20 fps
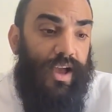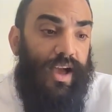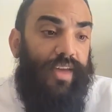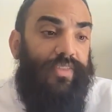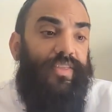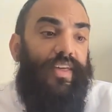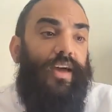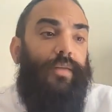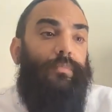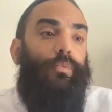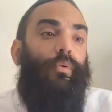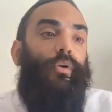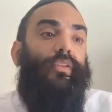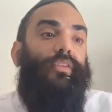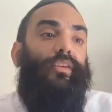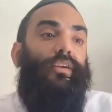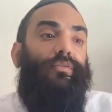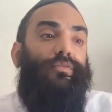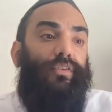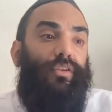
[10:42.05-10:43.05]
At that
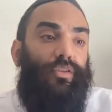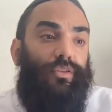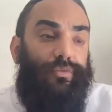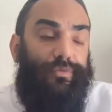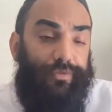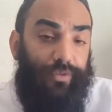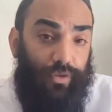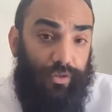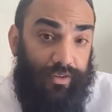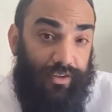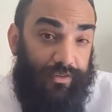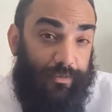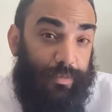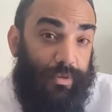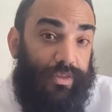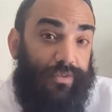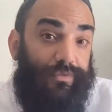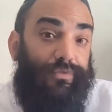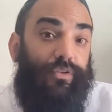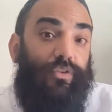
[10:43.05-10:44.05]
point, I feel the fullness,
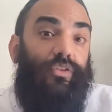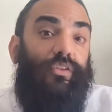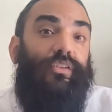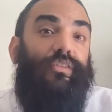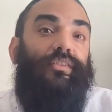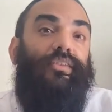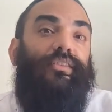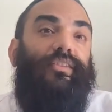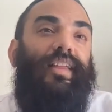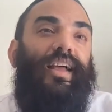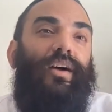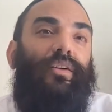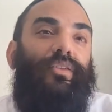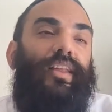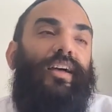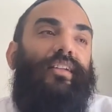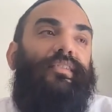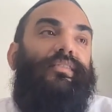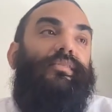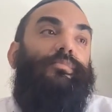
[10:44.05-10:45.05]
but the fullness is now
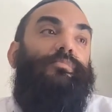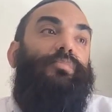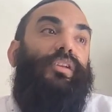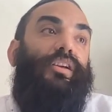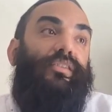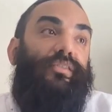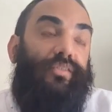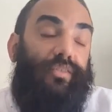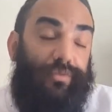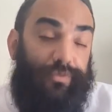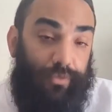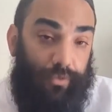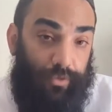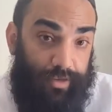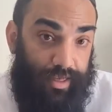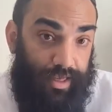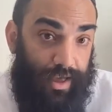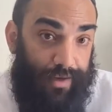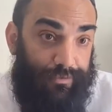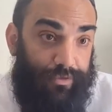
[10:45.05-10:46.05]
not simply it's the
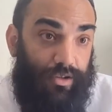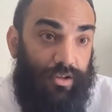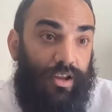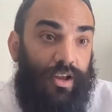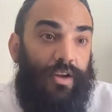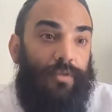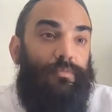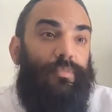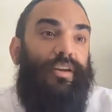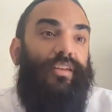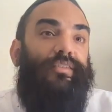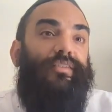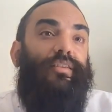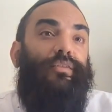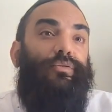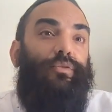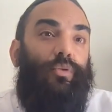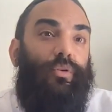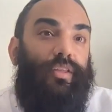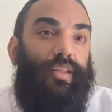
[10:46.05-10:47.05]
fourth level, but it's the
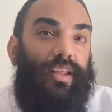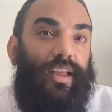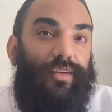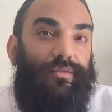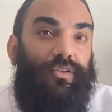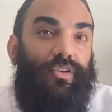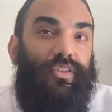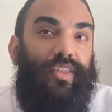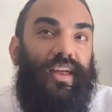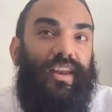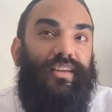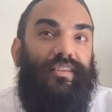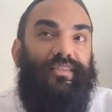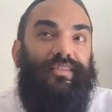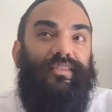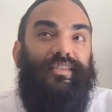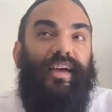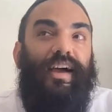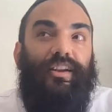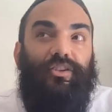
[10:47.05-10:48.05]
fourth level that is
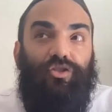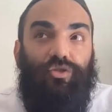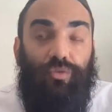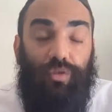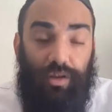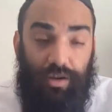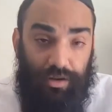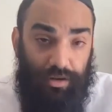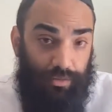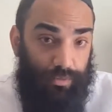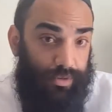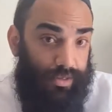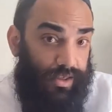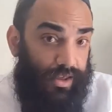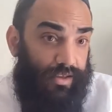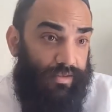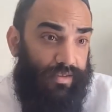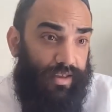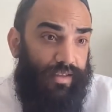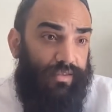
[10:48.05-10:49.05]
saturated with
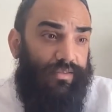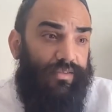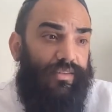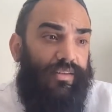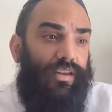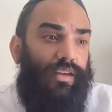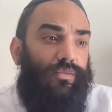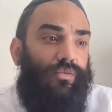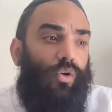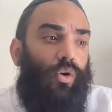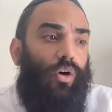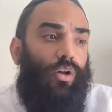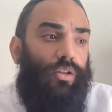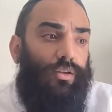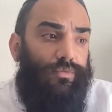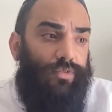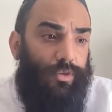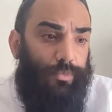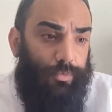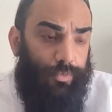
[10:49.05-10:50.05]
the intensity of all
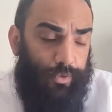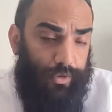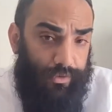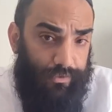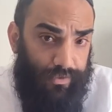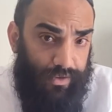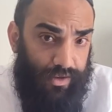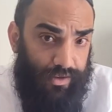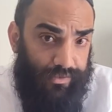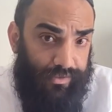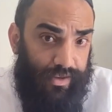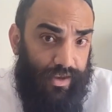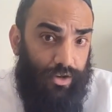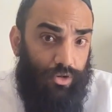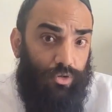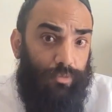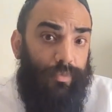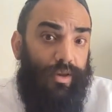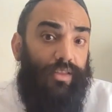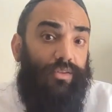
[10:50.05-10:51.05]
of the previous
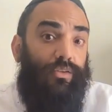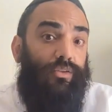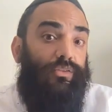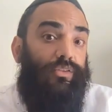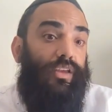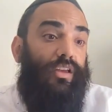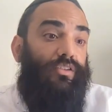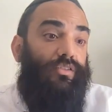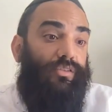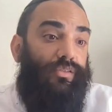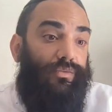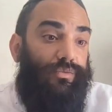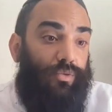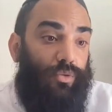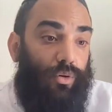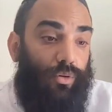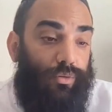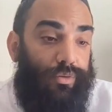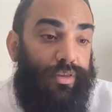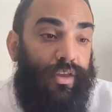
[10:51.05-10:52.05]
incremental stages of
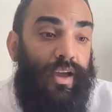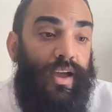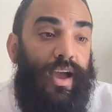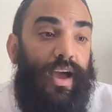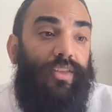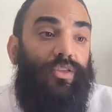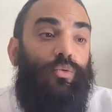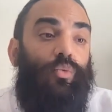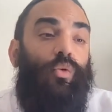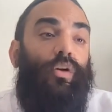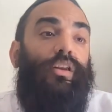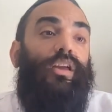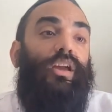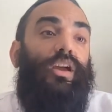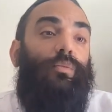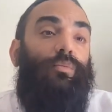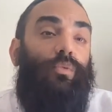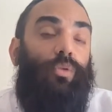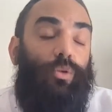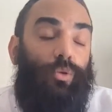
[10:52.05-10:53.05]
growth and the running
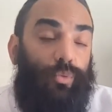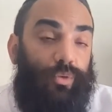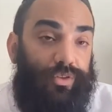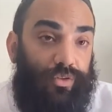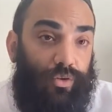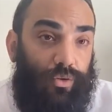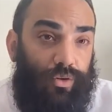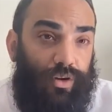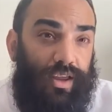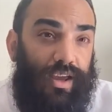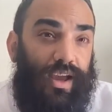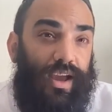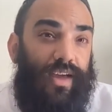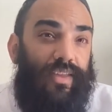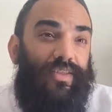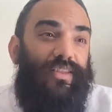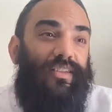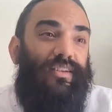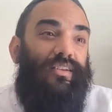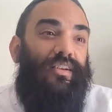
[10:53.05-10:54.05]
and the returning
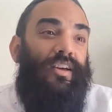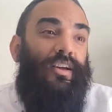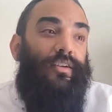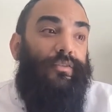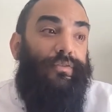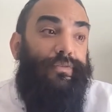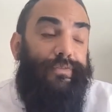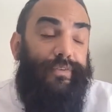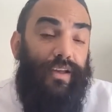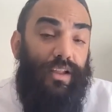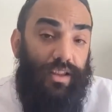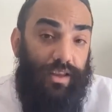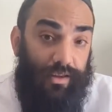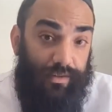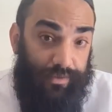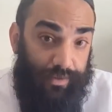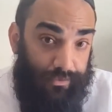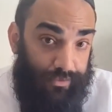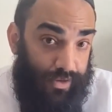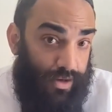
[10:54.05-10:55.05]
and the
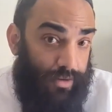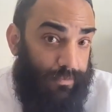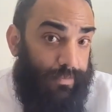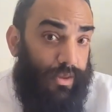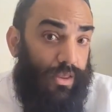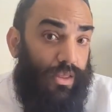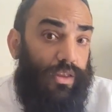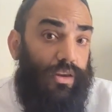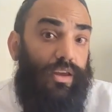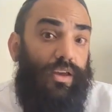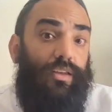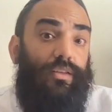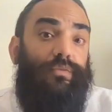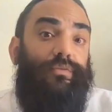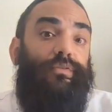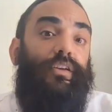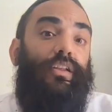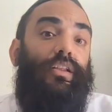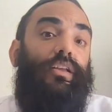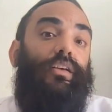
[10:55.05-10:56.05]
feelings of inability and the
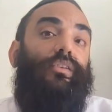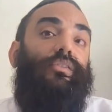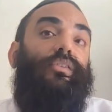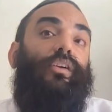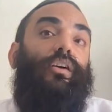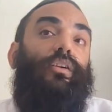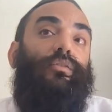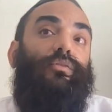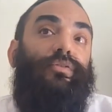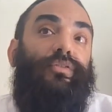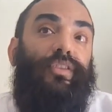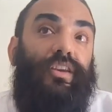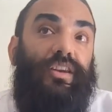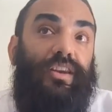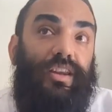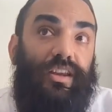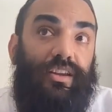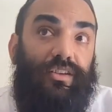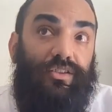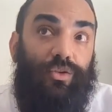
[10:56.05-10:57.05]
feelings of the
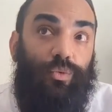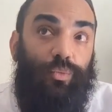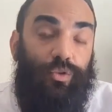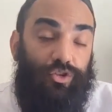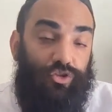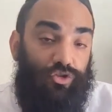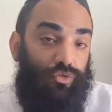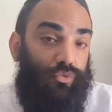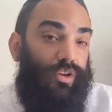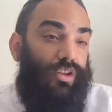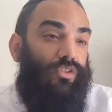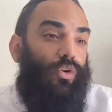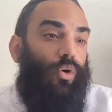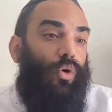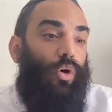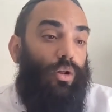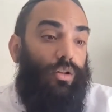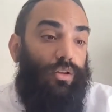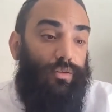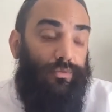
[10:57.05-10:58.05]
need to retreat.
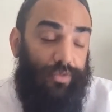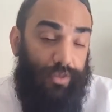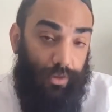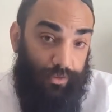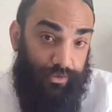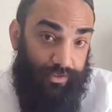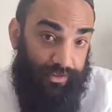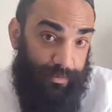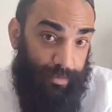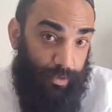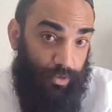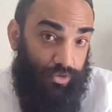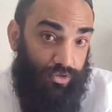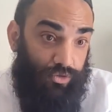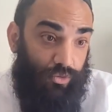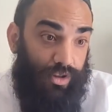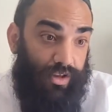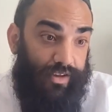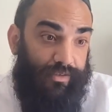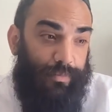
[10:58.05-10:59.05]
All of those
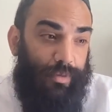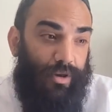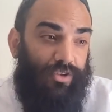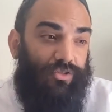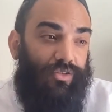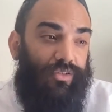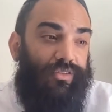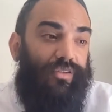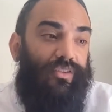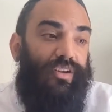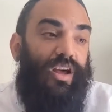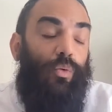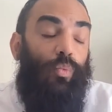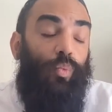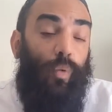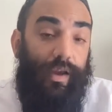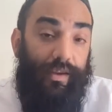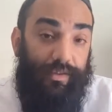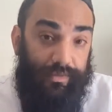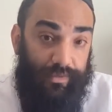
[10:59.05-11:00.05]
spiritual expressions are not
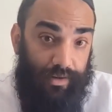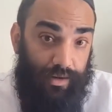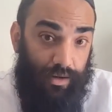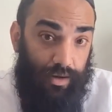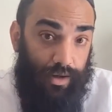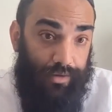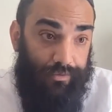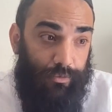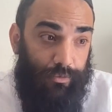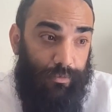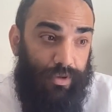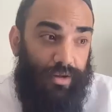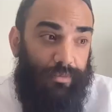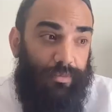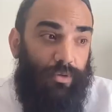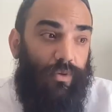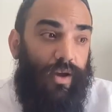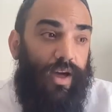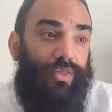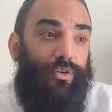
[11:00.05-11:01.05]
wasted, forbid,
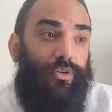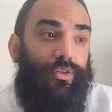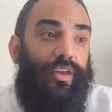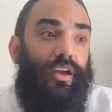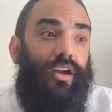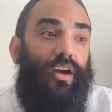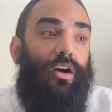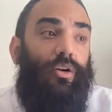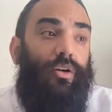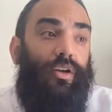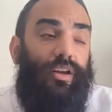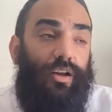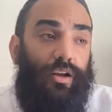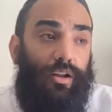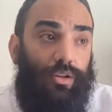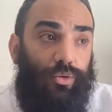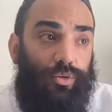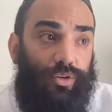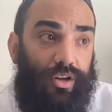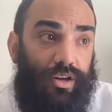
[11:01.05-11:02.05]
but rather they are
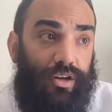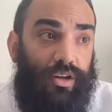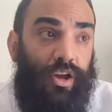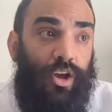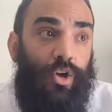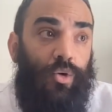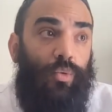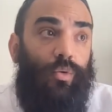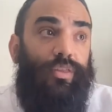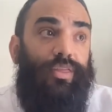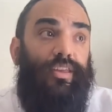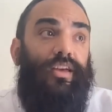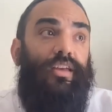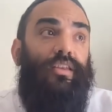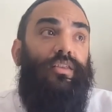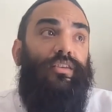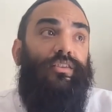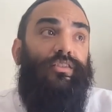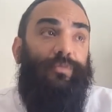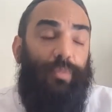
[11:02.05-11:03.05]
included
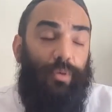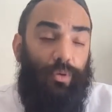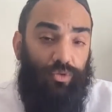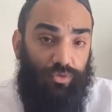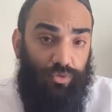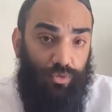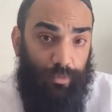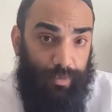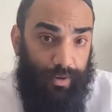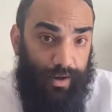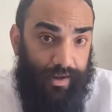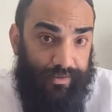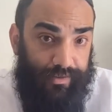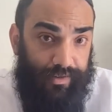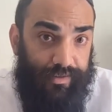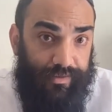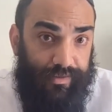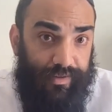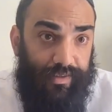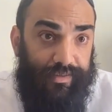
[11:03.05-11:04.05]
within the spiritual
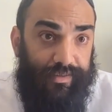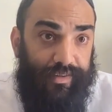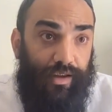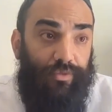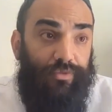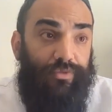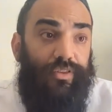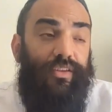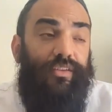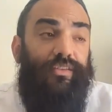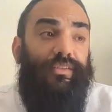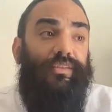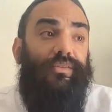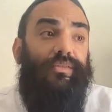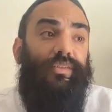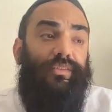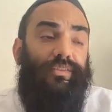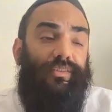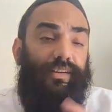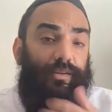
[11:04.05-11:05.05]
process itself. This is
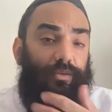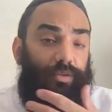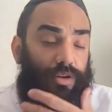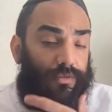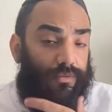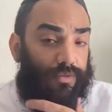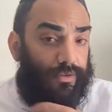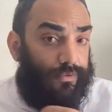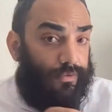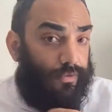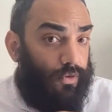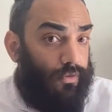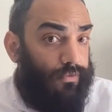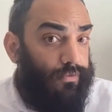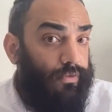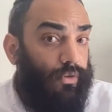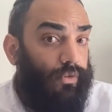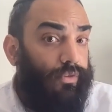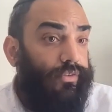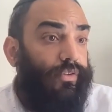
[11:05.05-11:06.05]
the secret of the
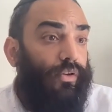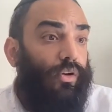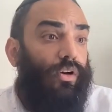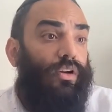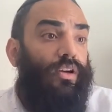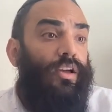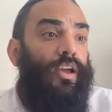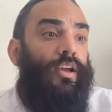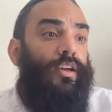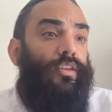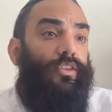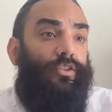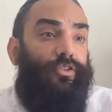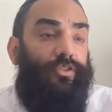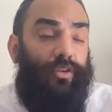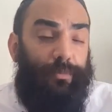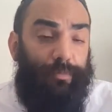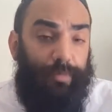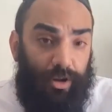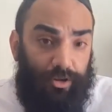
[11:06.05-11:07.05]
fourfold song, the
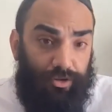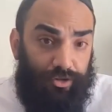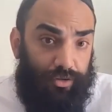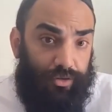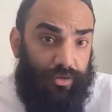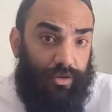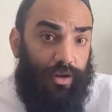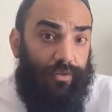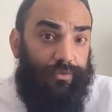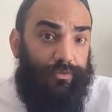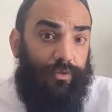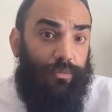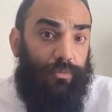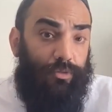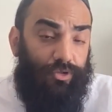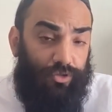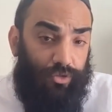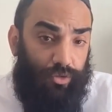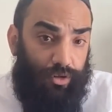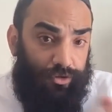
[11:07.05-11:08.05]
Shir Pashat Kafel
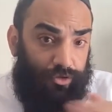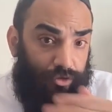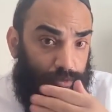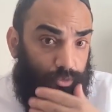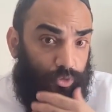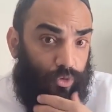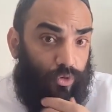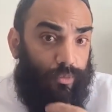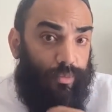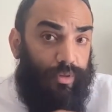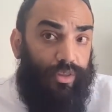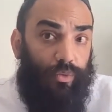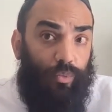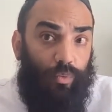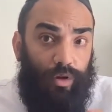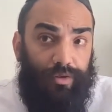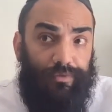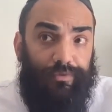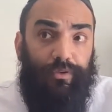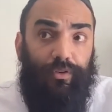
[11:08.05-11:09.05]
Mashulash Umaruba, the
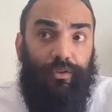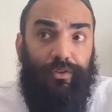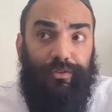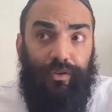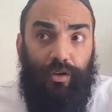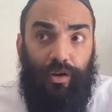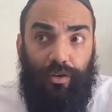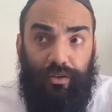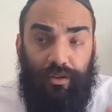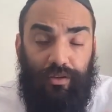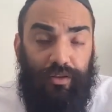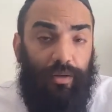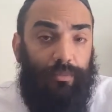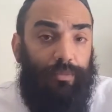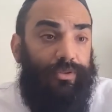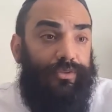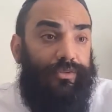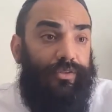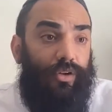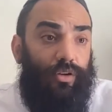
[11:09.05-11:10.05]
one fold song, the
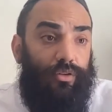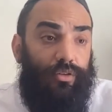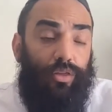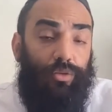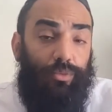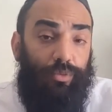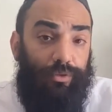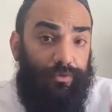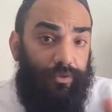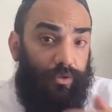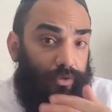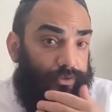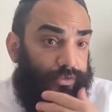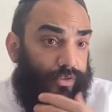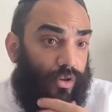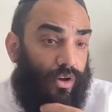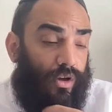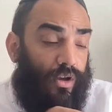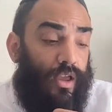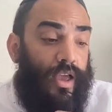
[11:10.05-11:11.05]
doubled song, the threefold
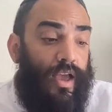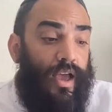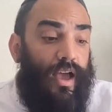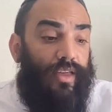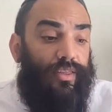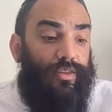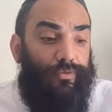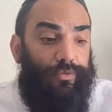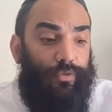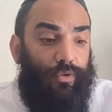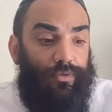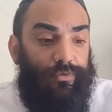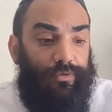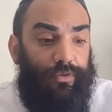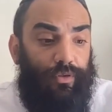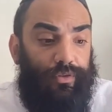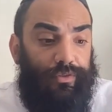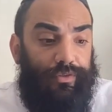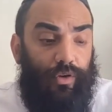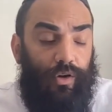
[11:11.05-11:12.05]
song, and the
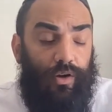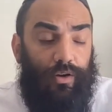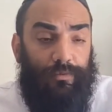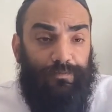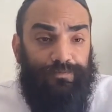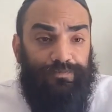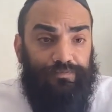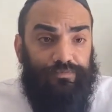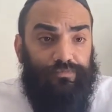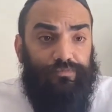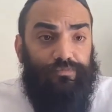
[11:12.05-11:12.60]
fourfold song.